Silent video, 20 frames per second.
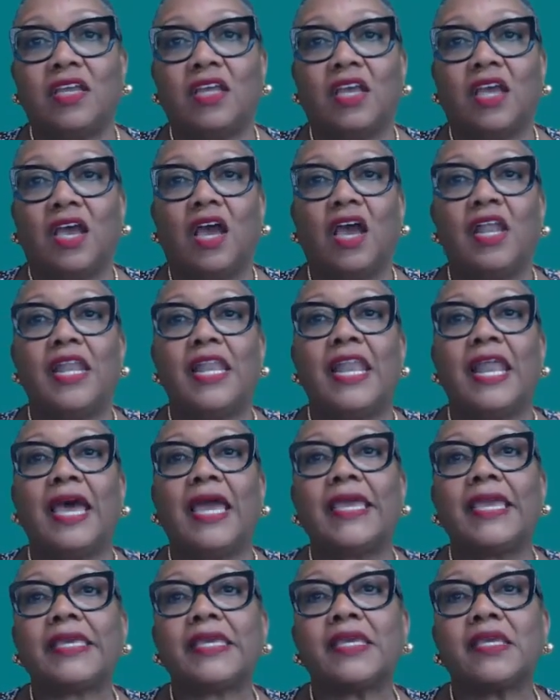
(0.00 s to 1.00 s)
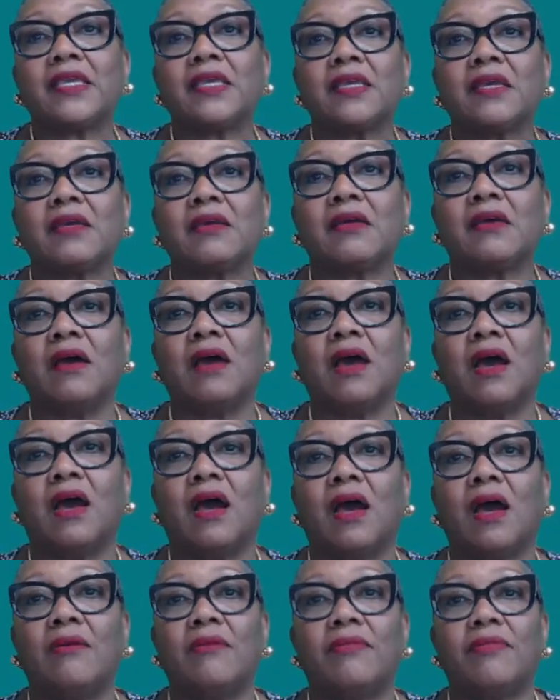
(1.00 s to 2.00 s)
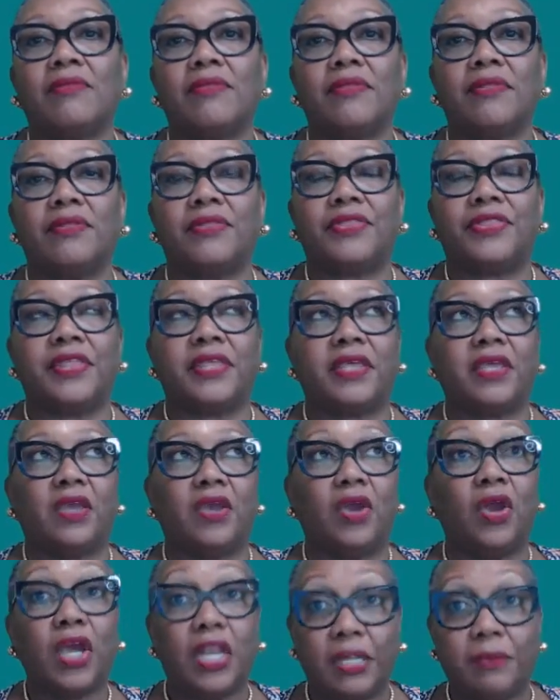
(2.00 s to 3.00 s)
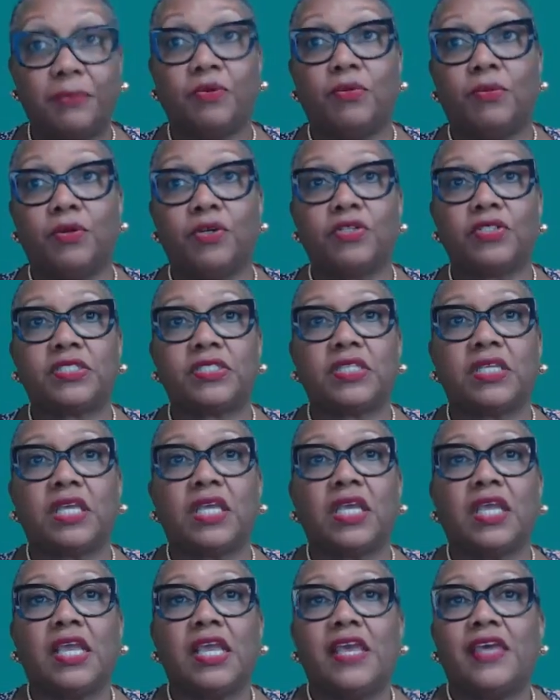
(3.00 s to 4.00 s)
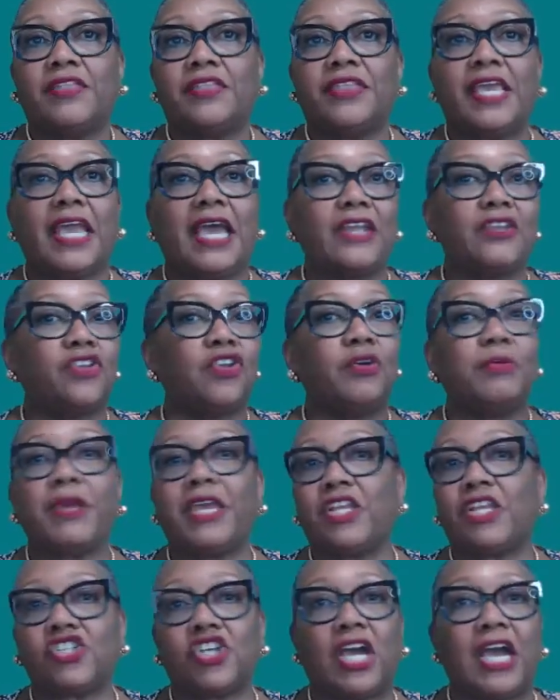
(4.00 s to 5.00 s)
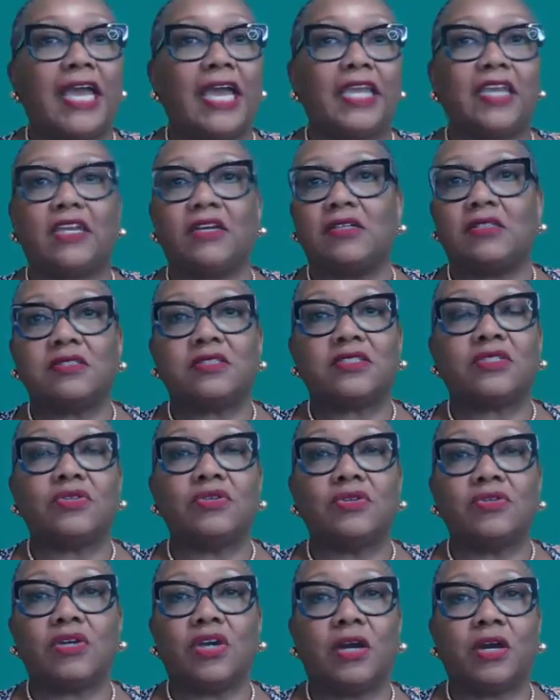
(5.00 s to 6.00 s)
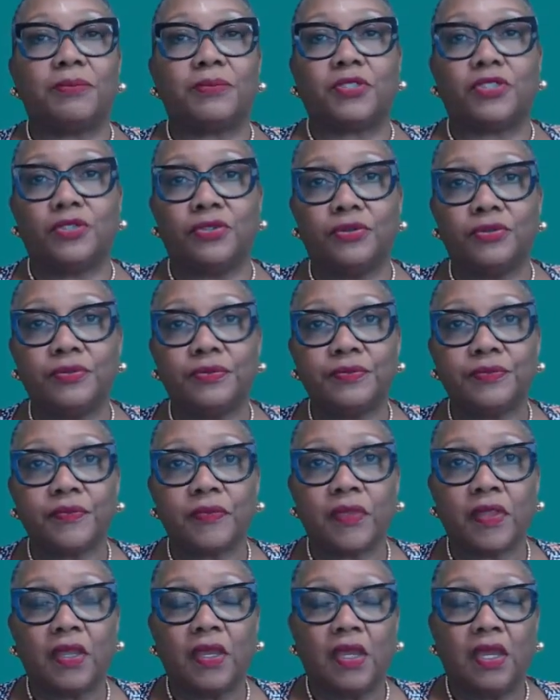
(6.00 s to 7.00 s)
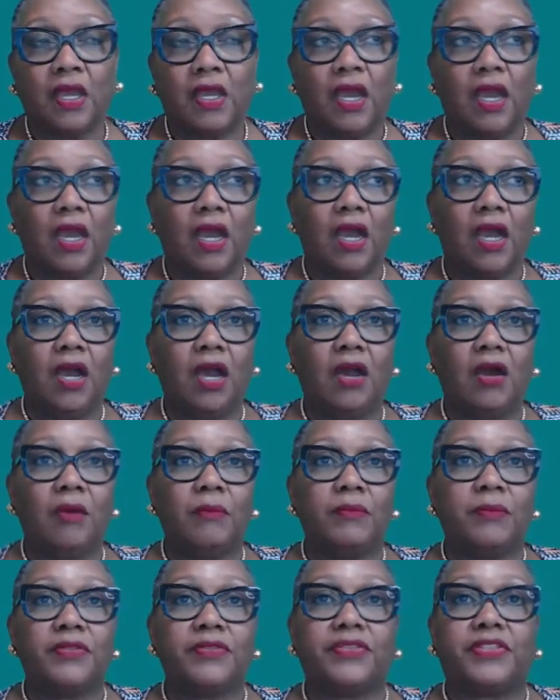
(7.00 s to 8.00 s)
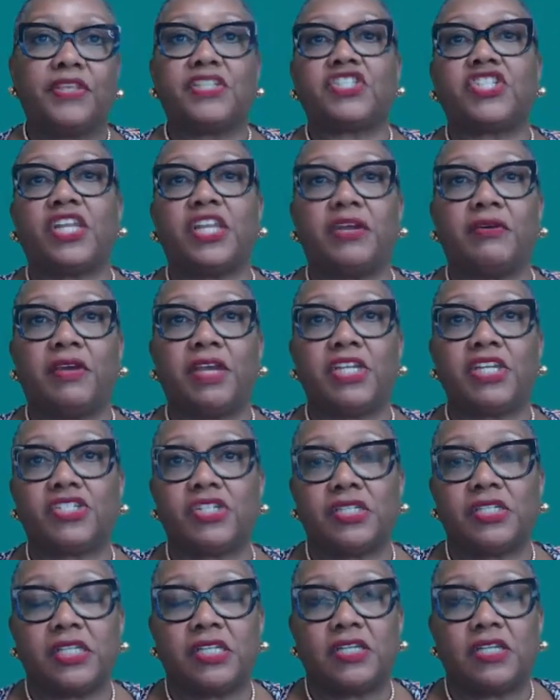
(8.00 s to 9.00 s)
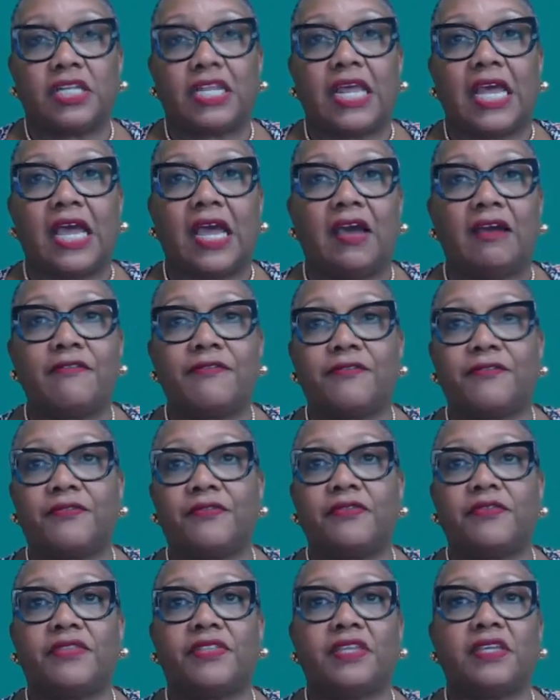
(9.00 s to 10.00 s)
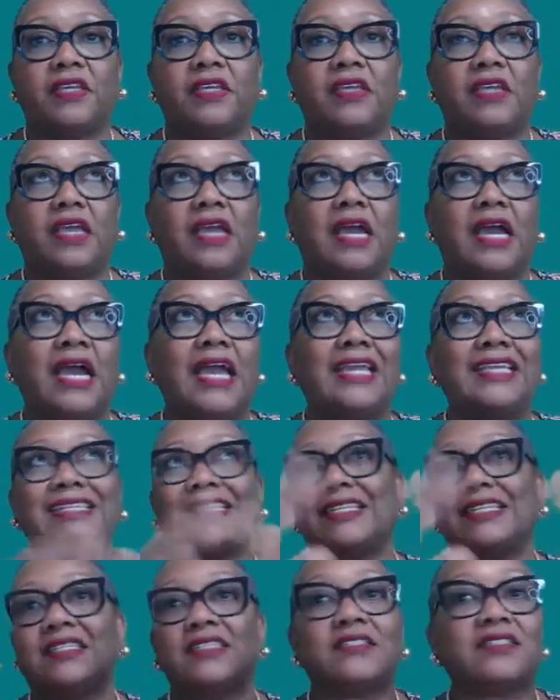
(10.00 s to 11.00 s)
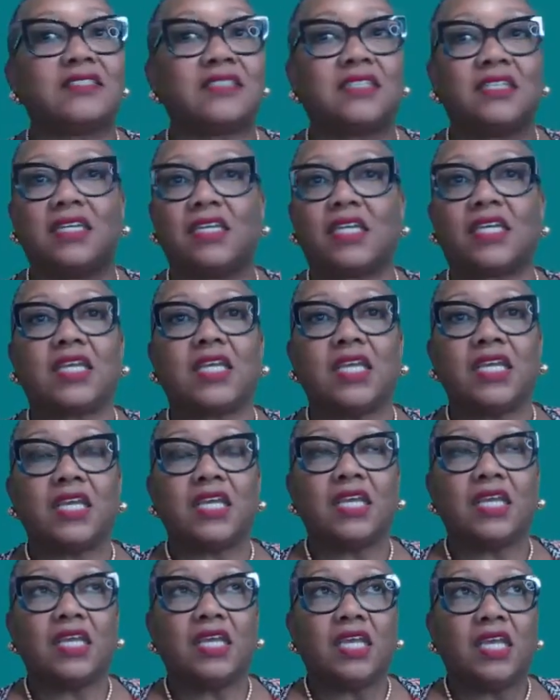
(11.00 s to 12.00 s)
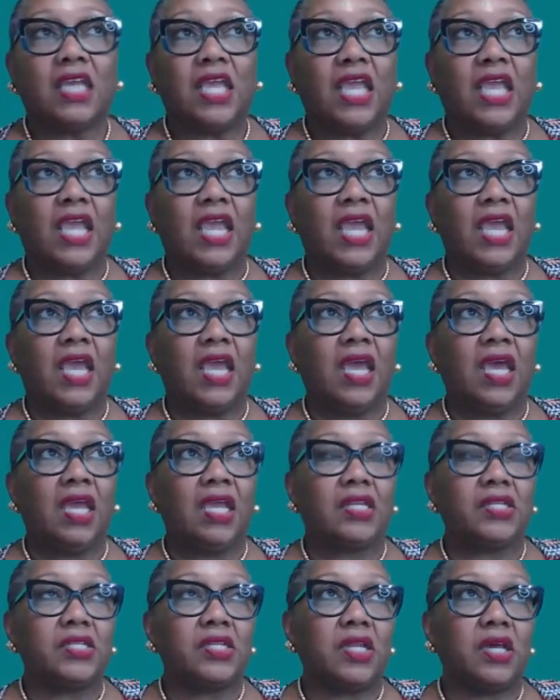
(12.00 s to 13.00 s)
Unlike the early boomers, they had no major icons to look up to. This generation did not have the idealistic and